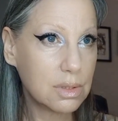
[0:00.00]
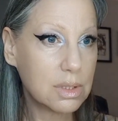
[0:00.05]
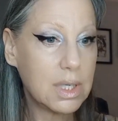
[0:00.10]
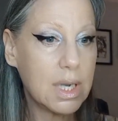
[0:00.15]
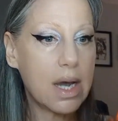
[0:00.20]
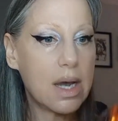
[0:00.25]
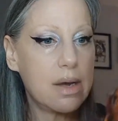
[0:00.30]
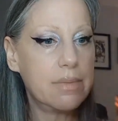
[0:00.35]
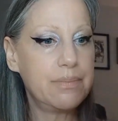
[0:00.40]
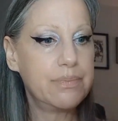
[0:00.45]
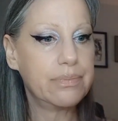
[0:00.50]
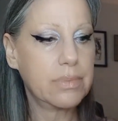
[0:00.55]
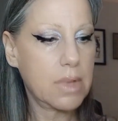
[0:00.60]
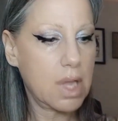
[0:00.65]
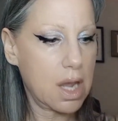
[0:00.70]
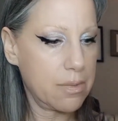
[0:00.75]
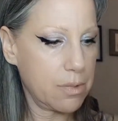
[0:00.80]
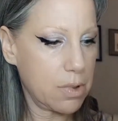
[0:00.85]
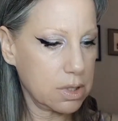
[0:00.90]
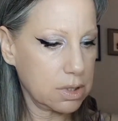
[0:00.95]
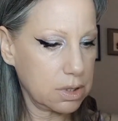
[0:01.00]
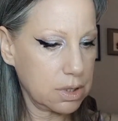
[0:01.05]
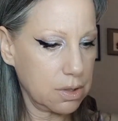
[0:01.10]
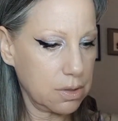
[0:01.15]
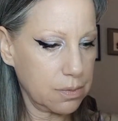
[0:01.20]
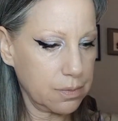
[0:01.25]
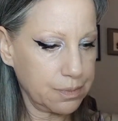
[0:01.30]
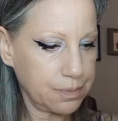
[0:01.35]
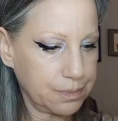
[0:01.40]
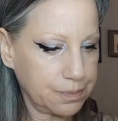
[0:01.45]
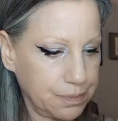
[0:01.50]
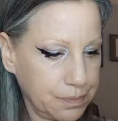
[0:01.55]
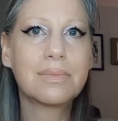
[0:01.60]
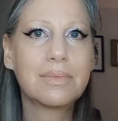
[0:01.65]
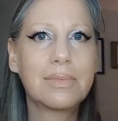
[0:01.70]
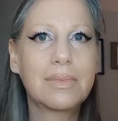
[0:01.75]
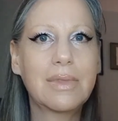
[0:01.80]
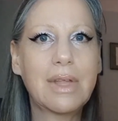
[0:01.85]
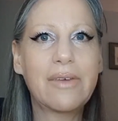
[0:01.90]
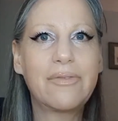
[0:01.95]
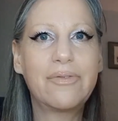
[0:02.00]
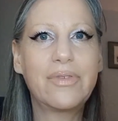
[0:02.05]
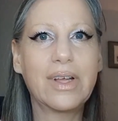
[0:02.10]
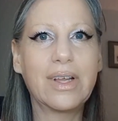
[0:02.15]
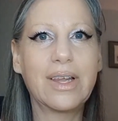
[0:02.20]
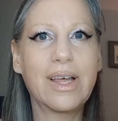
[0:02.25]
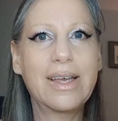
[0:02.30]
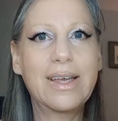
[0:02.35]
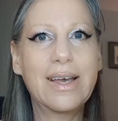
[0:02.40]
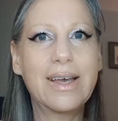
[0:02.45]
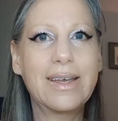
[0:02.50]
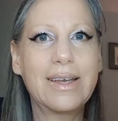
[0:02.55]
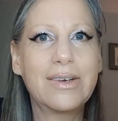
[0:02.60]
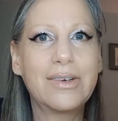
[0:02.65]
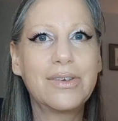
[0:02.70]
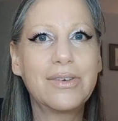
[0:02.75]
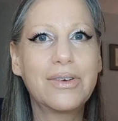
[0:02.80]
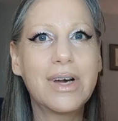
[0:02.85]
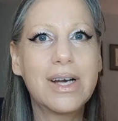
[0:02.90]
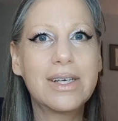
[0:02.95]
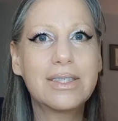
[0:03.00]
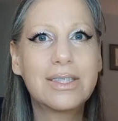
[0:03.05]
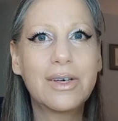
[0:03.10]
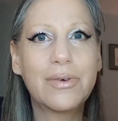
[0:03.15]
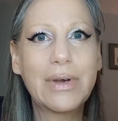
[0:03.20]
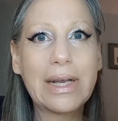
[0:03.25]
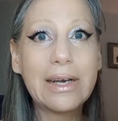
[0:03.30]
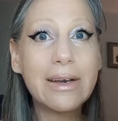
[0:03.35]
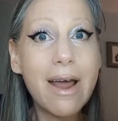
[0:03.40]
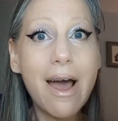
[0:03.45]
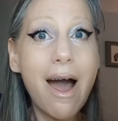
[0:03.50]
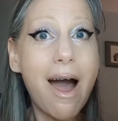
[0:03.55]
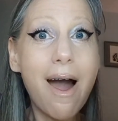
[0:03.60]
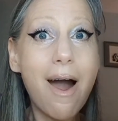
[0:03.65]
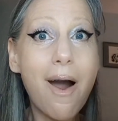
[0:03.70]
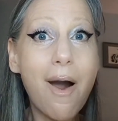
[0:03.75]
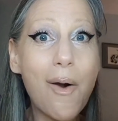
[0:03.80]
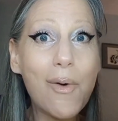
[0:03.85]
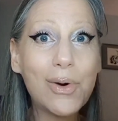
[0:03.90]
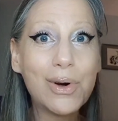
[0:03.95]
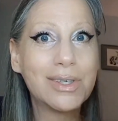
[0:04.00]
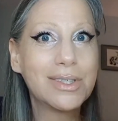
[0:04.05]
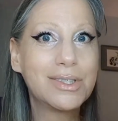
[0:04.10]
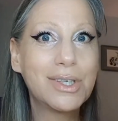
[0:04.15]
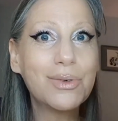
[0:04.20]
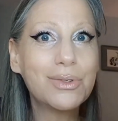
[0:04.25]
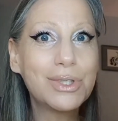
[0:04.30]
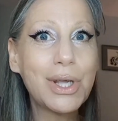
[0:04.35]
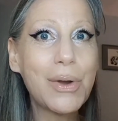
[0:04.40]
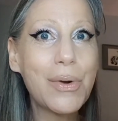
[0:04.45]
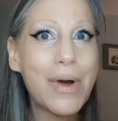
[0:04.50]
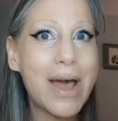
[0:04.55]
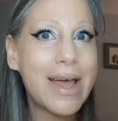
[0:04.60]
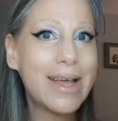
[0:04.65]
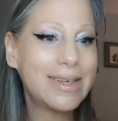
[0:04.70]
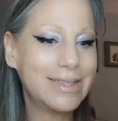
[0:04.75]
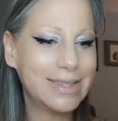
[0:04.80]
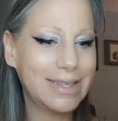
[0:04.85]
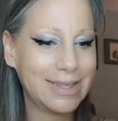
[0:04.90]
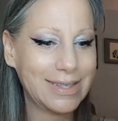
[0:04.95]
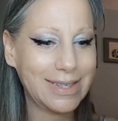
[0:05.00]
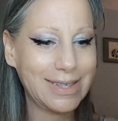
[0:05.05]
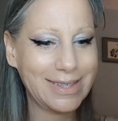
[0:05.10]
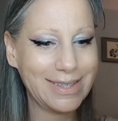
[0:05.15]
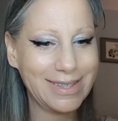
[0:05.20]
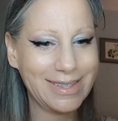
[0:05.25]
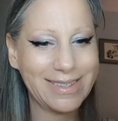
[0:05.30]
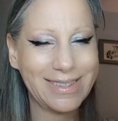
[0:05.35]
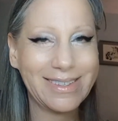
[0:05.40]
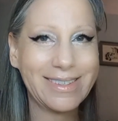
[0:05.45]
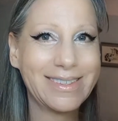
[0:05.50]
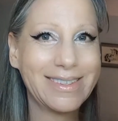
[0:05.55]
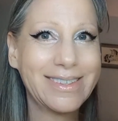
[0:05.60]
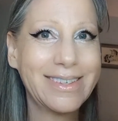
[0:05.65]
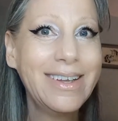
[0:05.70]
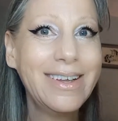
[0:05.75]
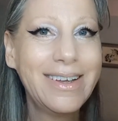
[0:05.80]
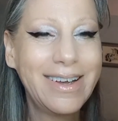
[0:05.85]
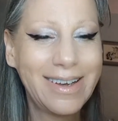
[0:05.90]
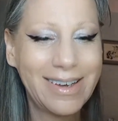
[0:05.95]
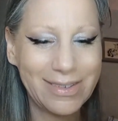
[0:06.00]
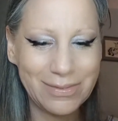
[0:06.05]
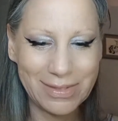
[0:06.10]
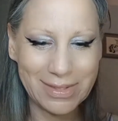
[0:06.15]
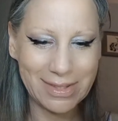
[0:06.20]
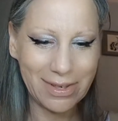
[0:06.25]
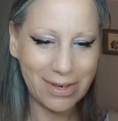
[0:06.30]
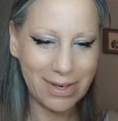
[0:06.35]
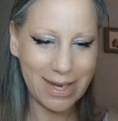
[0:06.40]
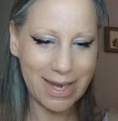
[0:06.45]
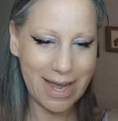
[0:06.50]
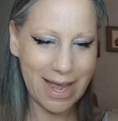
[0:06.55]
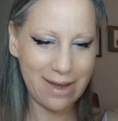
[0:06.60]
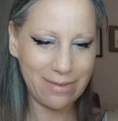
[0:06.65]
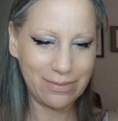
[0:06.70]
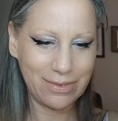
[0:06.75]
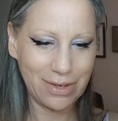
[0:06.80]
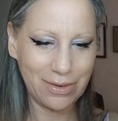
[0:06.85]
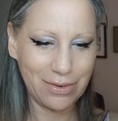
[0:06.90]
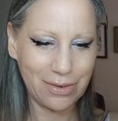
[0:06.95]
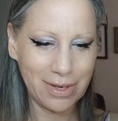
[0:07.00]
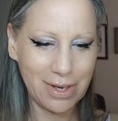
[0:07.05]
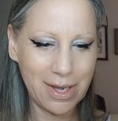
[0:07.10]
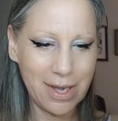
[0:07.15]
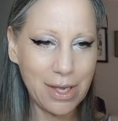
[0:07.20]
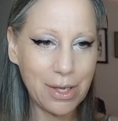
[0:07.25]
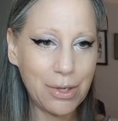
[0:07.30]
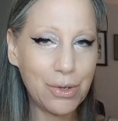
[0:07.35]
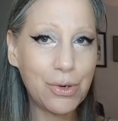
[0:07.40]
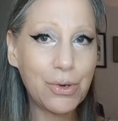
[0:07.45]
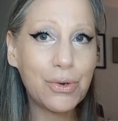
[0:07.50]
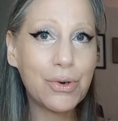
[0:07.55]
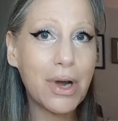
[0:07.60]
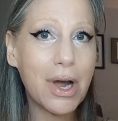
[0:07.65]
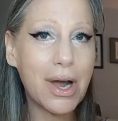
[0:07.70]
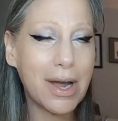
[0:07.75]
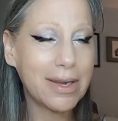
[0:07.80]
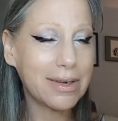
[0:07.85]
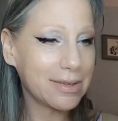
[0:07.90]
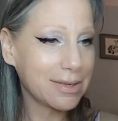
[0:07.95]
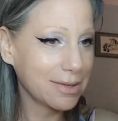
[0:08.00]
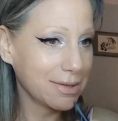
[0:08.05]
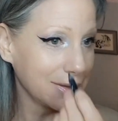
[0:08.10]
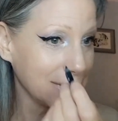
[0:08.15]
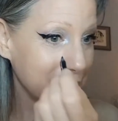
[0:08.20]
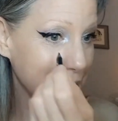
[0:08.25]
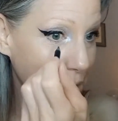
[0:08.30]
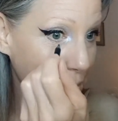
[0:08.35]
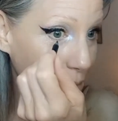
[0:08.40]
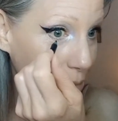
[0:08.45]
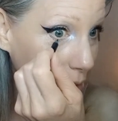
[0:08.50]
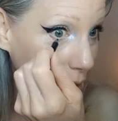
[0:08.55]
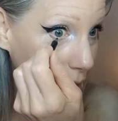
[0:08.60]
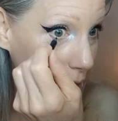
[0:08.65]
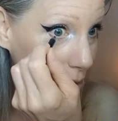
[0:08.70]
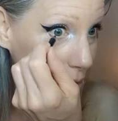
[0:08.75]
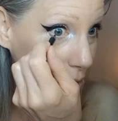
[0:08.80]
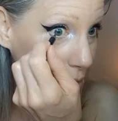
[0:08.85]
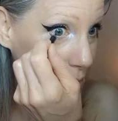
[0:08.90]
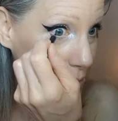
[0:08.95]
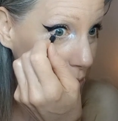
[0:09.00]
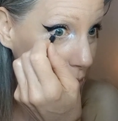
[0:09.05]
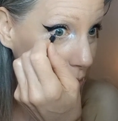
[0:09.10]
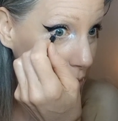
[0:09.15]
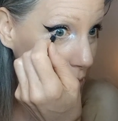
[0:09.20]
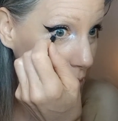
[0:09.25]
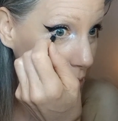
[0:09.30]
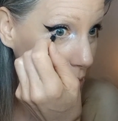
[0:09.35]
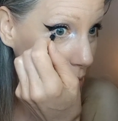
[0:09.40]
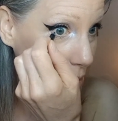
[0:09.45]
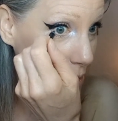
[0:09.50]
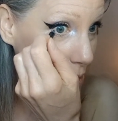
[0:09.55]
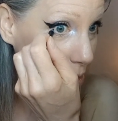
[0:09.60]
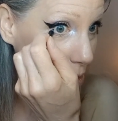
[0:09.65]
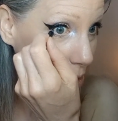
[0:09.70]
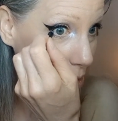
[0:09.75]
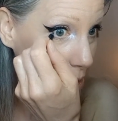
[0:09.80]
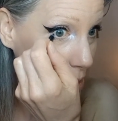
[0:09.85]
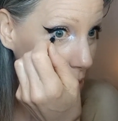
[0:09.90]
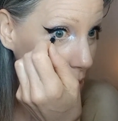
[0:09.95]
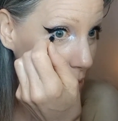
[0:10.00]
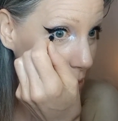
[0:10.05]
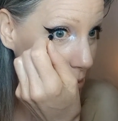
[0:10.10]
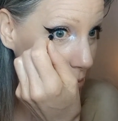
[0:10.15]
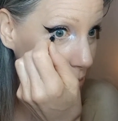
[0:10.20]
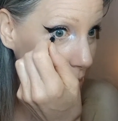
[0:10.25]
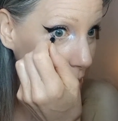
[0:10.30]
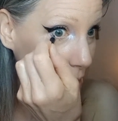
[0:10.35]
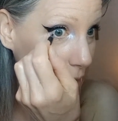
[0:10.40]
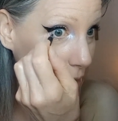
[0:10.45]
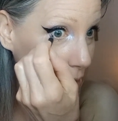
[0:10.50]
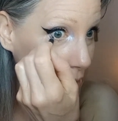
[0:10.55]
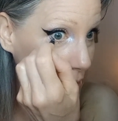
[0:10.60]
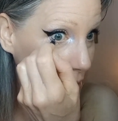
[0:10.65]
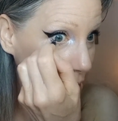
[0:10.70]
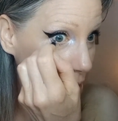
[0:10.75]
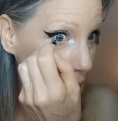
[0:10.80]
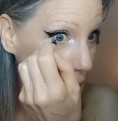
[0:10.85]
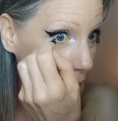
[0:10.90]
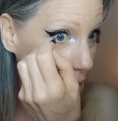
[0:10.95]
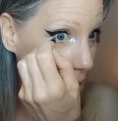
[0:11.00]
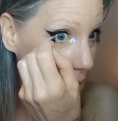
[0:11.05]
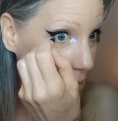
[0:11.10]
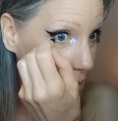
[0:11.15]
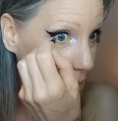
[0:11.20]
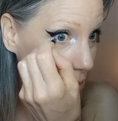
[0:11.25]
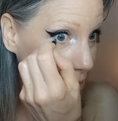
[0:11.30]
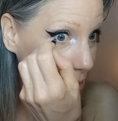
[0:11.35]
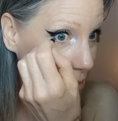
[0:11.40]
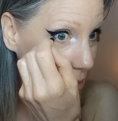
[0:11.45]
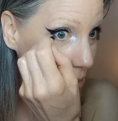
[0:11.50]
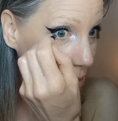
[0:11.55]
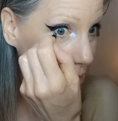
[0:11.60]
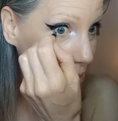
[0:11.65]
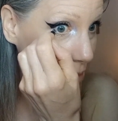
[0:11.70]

Yeah, I want to. I feel like I hear you guys going, no, don't do it. I'm sorry, I have to. You do not, but I do. That's funny. I don't know.